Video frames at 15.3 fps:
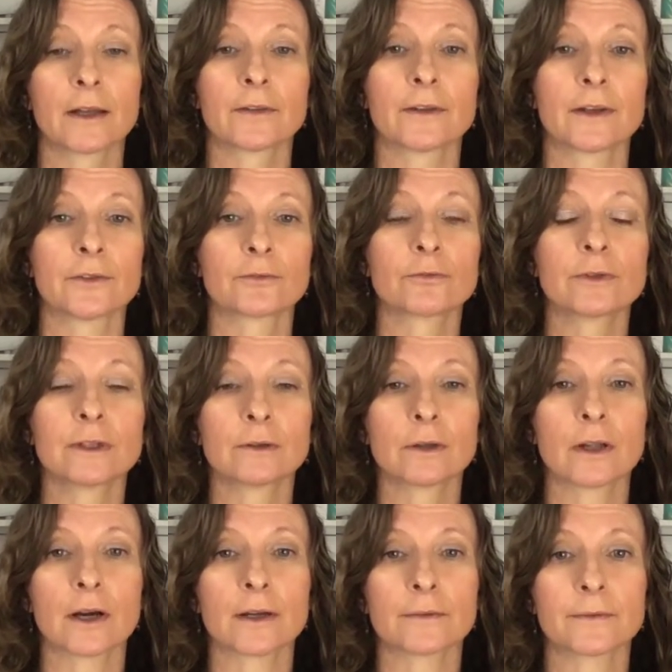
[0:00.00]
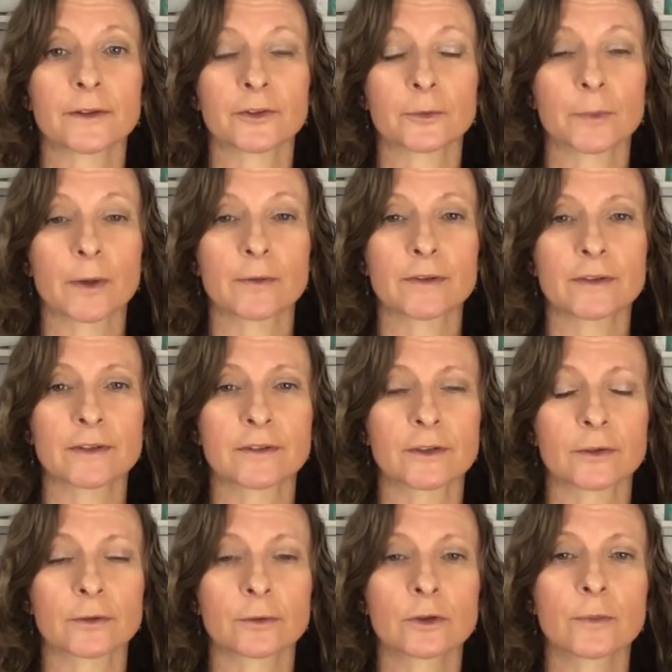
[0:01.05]
There's real life experiences. I
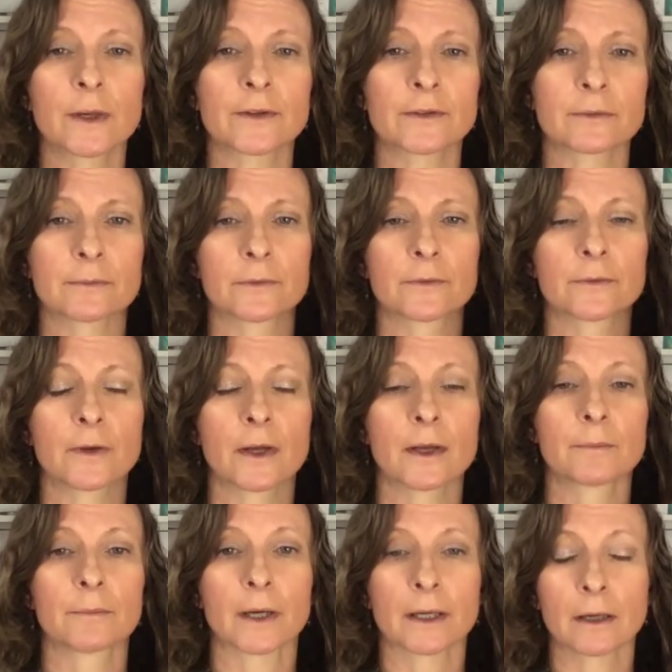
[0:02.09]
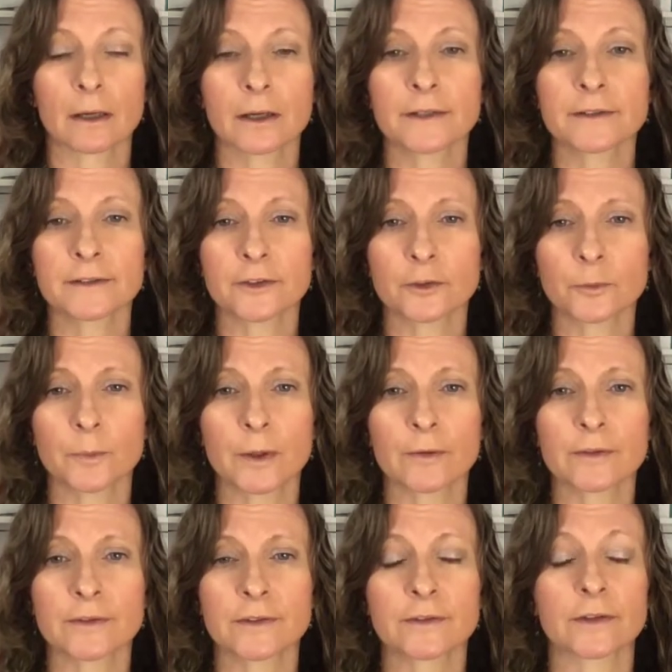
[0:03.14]
talk about some of my clients'
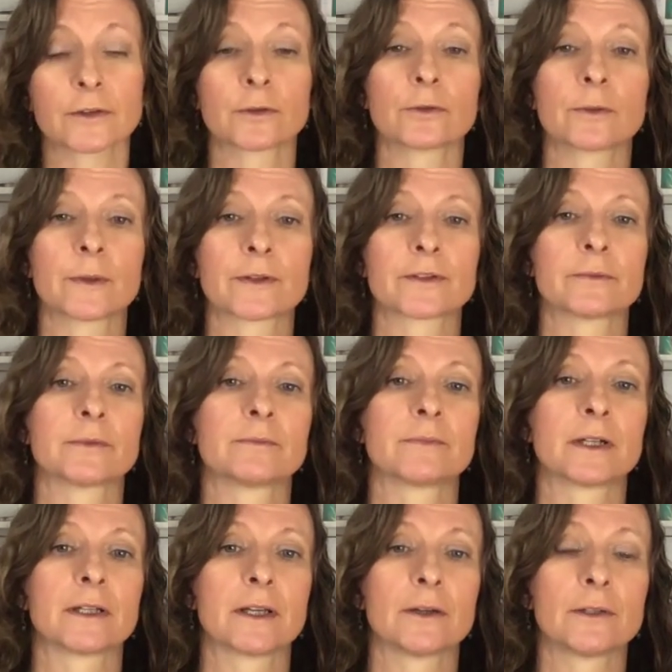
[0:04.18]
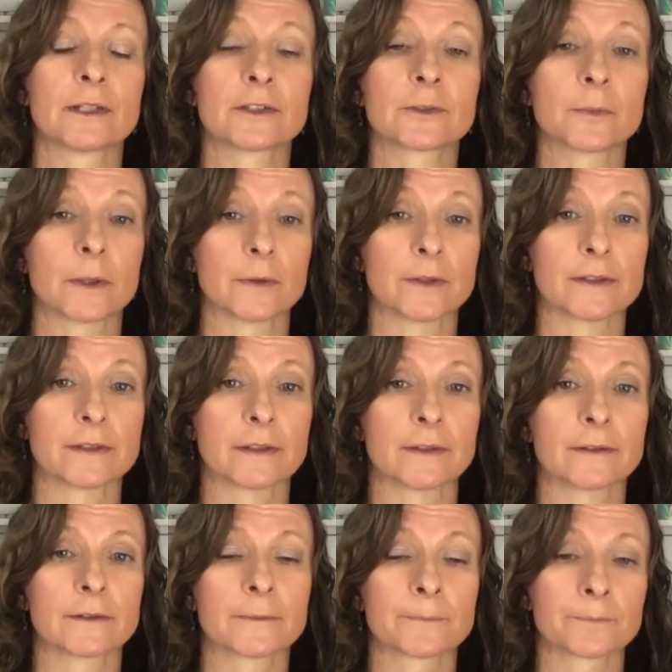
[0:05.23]
experiences. I talk about some of my own
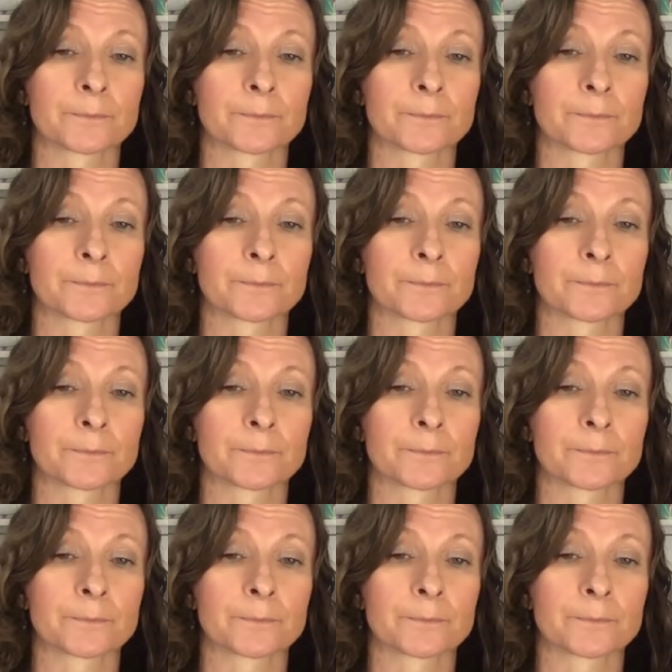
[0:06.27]
experiences.